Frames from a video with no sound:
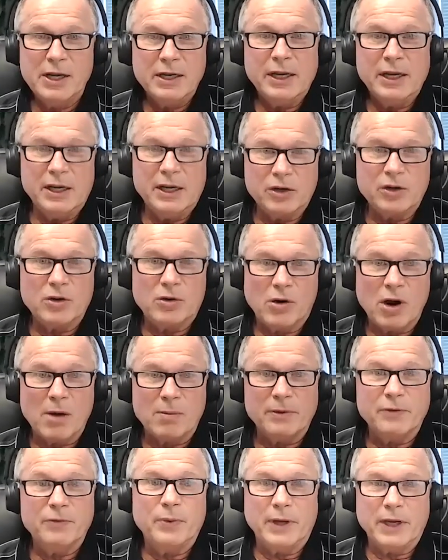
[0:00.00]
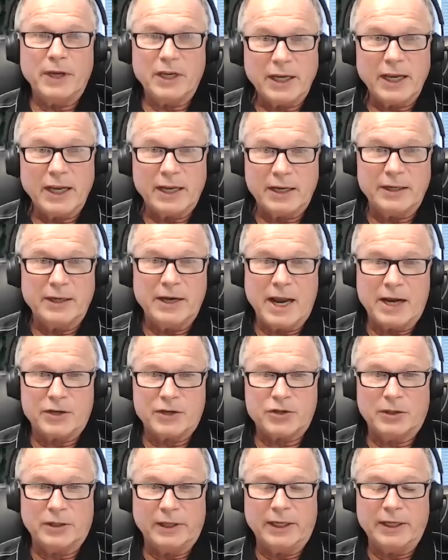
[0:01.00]
in crop if we can get it
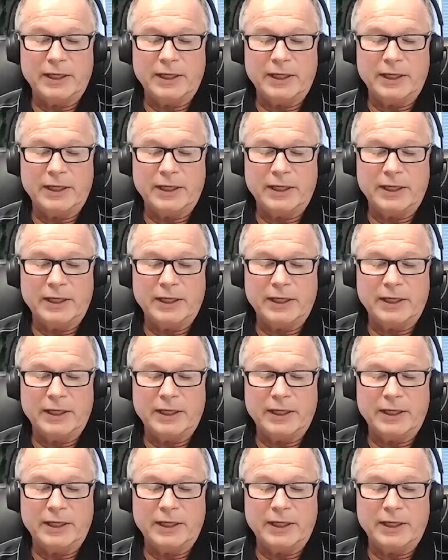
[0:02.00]
naturally.